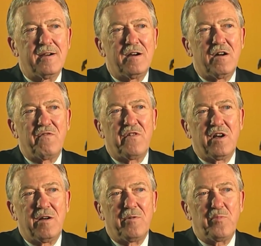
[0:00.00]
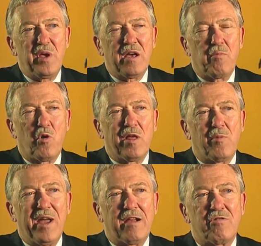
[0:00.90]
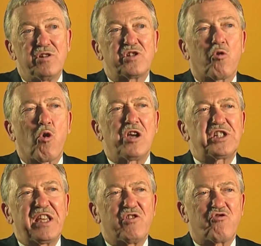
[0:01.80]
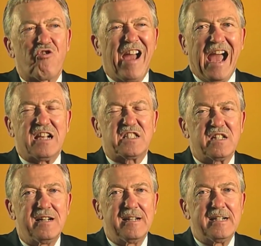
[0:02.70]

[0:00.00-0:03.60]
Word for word: of uh, being a Boilermaker is crossing the tracks,